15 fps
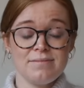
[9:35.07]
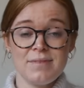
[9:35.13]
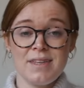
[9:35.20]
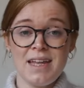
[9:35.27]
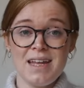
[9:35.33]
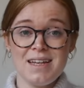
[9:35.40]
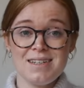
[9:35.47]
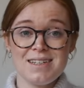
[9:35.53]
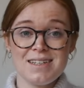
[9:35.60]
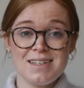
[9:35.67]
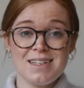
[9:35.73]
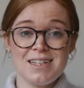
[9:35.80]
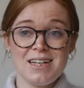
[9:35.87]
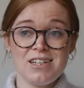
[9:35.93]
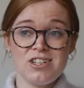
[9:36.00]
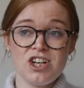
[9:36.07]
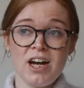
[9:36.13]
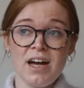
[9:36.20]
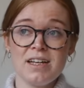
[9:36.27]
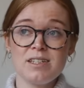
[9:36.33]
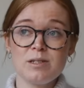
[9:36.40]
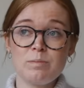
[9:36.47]
knit chit
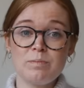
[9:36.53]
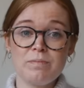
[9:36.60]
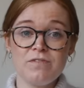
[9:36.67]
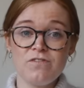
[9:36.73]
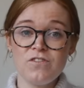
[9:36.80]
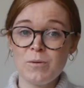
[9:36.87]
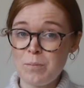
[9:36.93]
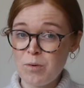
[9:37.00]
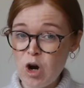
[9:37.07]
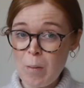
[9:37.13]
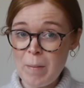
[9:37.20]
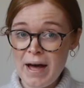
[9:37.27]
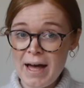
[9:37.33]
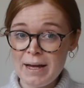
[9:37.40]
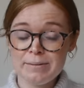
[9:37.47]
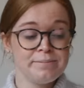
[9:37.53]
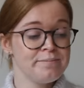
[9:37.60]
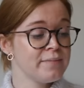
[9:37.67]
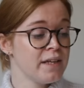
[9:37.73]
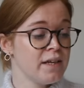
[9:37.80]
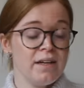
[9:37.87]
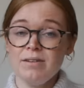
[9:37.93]
chat for proper.
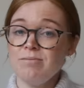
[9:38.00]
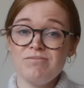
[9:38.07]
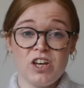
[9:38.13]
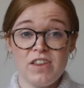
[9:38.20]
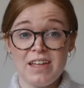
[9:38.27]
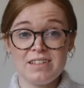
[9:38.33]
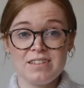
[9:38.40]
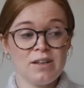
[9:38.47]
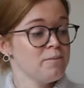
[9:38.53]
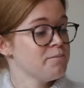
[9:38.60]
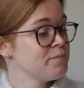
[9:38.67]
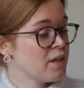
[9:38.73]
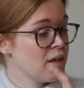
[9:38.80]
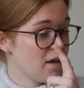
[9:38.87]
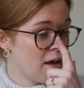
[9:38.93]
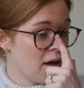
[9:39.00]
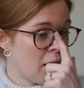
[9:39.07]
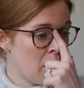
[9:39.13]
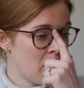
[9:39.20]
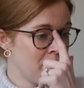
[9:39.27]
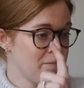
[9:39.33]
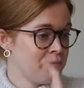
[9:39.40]
Don't think so.
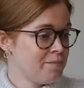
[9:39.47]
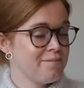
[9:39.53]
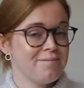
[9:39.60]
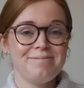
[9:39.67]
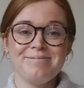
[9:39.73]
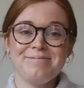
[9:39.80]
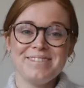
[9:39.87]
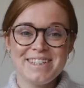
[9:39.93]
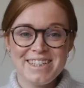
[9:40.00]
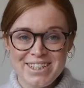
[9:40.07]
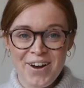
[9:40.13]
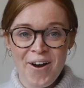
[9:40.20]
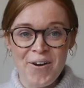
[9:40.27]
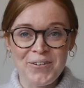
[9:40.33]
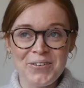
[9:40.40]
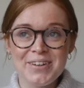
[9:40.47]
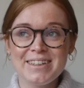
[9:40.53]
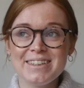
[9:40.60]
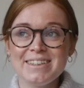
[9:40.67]
So